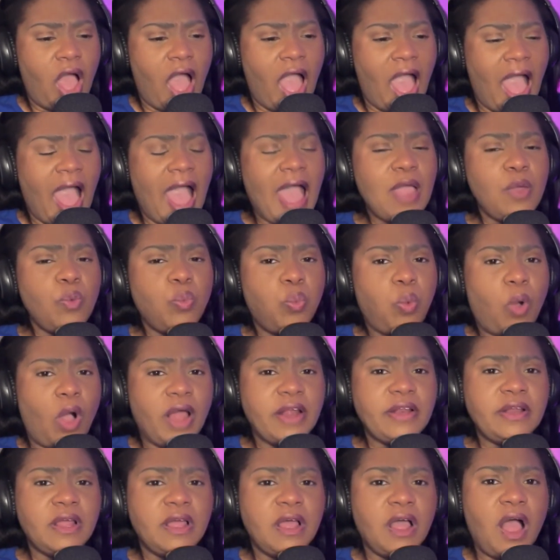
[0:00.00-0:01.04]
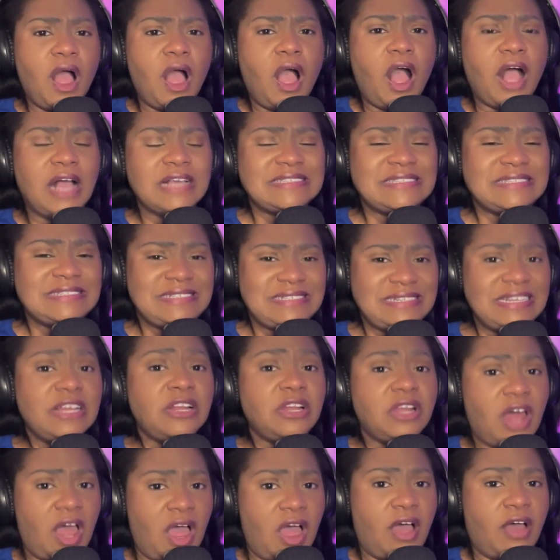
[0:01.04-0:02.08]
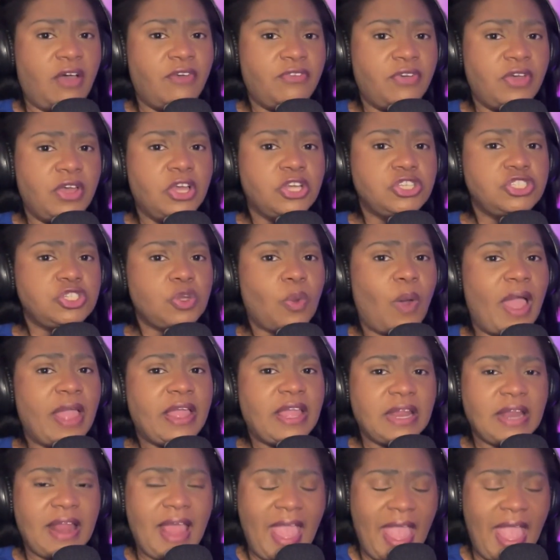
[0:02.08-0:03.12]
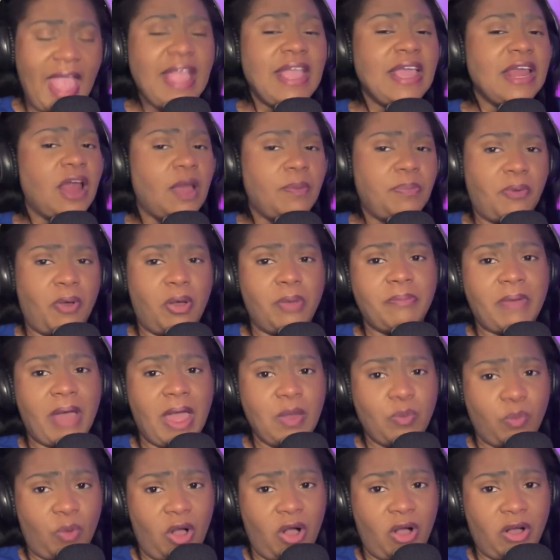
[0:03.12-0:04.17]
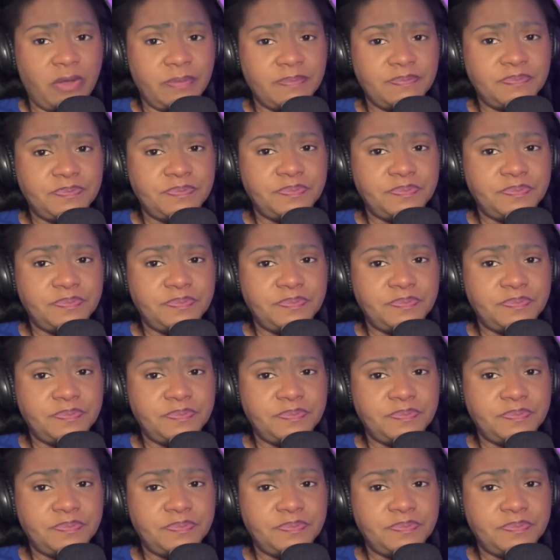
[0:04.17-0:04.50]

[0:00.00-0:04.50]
I want a still of so I can hang it up on my wall.